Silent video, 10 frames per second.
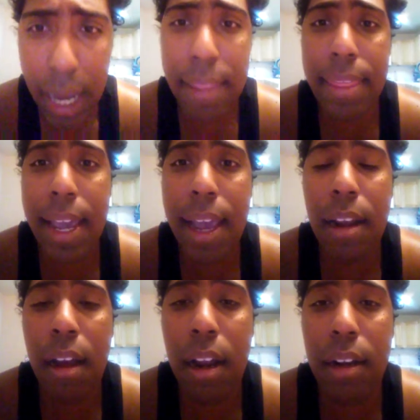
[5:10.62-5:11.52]
And
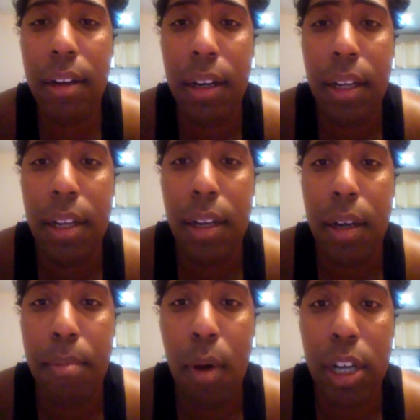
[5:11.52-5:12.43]
then on
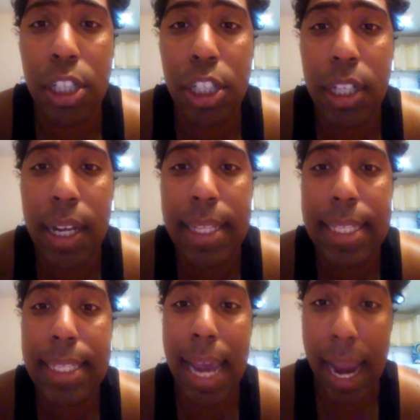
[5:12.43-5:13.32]
March
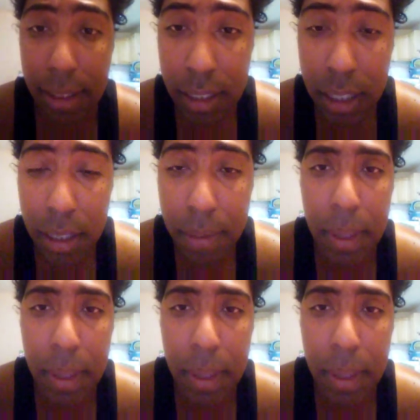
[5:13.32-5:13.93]
10th,